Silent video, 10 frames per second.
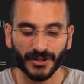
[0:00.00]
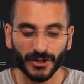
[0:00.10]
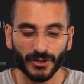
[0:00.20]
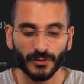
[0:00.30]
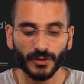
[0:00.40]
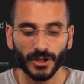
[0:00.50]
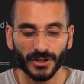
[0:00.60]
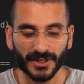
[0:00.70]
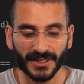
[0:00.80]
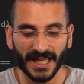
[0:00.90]
So you
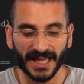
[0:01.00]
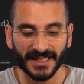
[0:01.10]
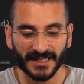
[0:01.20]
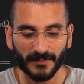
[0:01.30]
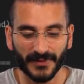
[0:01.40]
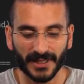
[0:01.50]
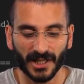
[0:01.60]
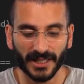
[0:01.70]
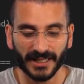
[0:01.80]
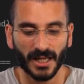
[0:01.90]
could say something
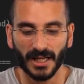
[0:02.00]
like,